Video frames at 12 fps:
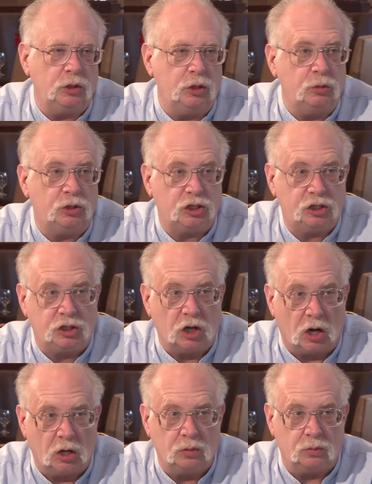you
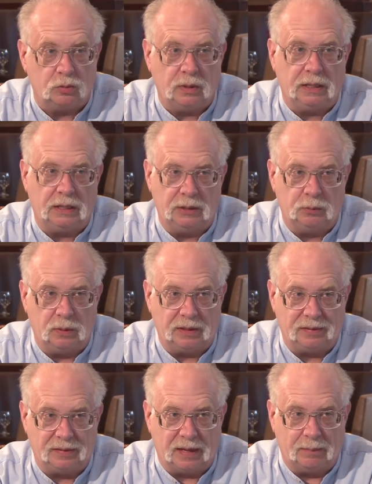start really
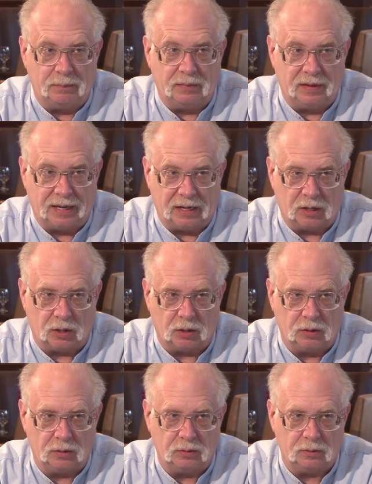with them
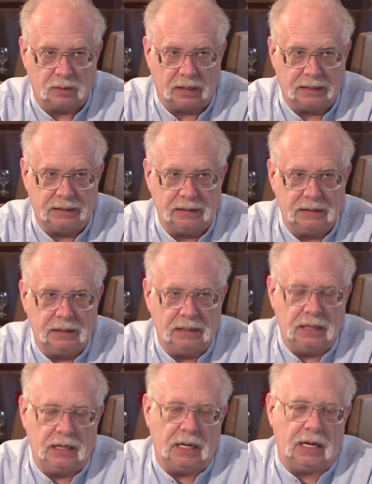there, right?
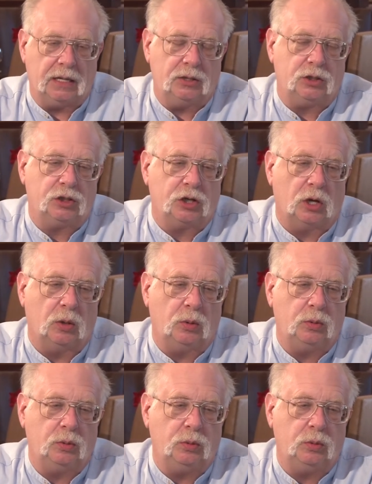And so